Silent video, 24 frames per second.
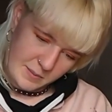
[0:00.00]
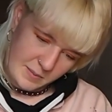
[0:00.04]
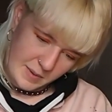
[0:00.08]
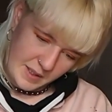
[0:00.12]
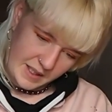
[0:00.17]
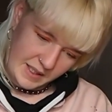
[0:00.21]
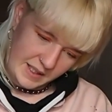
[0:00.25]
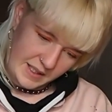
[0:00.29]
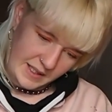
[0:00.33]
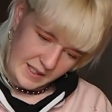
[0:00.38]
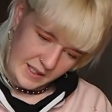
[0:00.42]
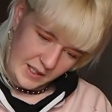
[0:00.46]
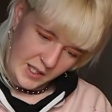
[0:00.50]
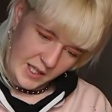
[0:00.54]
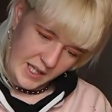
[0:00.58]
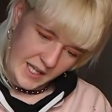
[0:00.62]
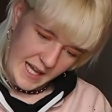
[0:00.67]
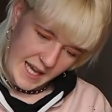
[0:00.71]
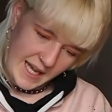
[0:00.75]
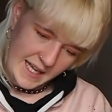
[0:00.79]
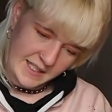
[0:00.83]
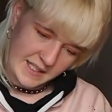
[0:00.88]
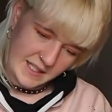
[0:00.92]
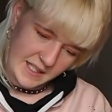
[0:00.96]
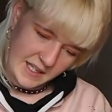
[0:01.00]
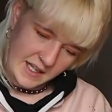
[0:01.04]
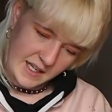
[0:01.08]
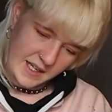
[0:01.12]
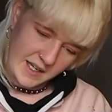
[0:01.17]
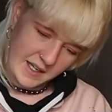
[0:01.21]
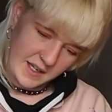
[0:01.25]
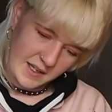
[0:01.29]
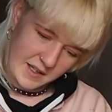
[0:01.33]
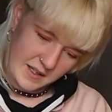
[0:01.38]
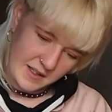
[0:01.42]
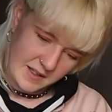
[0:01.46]
Make a little
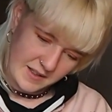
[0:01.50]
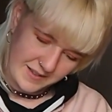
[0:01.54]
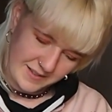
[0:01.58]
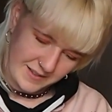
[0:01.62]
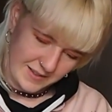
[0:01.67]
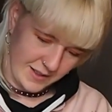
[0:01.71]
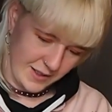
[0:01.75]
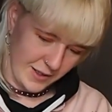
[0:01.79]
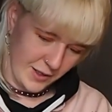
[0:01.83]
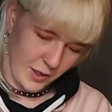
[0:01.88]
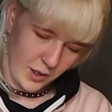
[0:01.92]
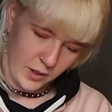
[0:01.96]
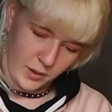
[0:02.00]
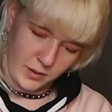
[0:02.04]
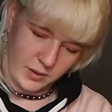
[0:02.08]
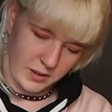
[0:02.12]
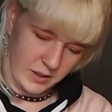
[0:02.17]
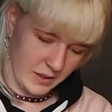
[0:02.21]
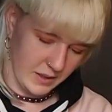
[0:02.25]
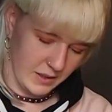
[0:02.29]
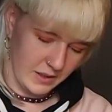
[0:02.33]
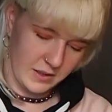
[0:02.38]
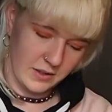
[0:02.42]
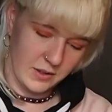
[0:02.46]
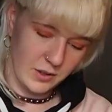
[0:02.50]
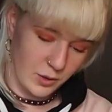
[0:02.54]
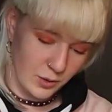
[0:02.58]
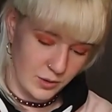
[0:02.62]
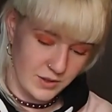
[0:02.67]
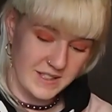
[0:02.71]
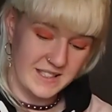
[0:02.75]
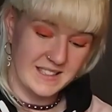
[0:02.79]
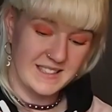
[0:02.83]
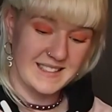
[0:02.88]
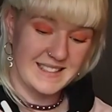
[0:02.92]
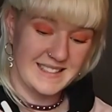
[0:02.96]
ladder. Oh,
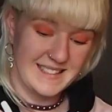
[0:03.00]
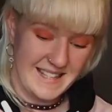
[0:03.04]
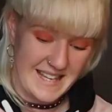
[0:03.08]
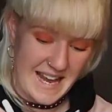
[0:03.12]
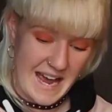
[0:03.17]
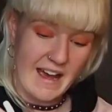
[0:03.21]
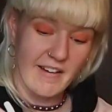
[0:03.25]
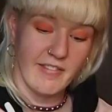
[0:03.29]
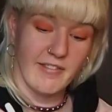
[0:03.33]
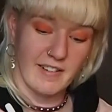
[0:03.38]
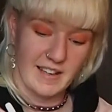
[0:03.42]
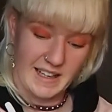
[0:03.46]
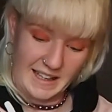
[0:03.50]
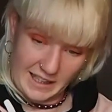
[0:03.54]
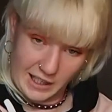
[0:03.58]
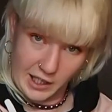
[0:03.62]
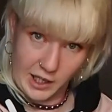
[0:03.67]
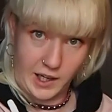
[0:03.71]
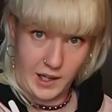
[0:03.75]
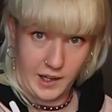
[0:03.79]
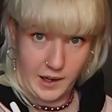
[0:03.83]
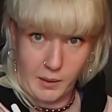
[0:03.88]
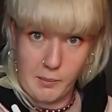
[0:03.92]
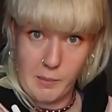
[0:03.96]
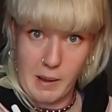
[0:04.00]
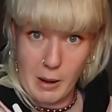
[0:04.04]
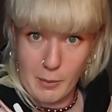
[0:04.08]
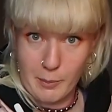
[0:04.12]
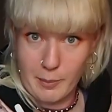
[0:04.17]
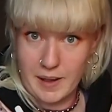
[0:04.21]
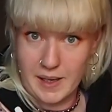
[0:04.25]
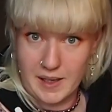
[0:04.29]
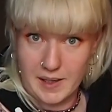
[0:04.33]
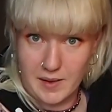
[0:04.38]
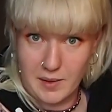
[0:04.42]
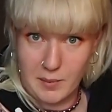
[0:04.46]
yours is definitely going to come out
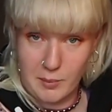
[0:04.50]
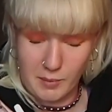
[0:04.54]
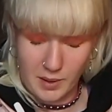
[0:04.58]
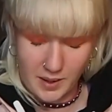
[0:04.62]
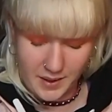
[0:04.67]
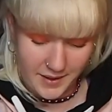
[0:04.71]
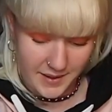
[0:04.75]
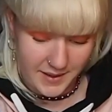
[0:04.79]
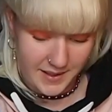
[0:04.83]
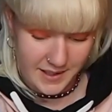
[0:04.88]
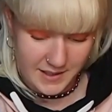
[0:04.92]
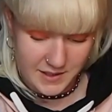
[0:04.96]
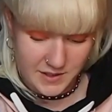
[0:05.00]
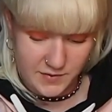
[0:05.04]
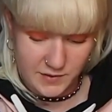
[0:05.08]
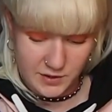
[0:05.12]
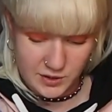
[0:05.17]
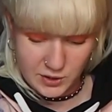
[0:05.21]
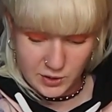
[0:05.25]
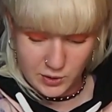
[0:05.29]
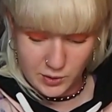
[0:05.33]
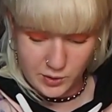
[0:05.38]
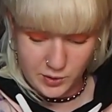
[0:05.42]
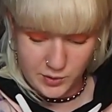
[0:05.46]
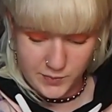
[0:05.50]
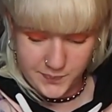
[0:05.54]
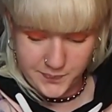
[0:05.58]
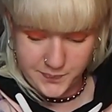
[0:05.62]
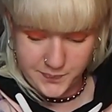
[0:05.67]
better than mine, that's for sure.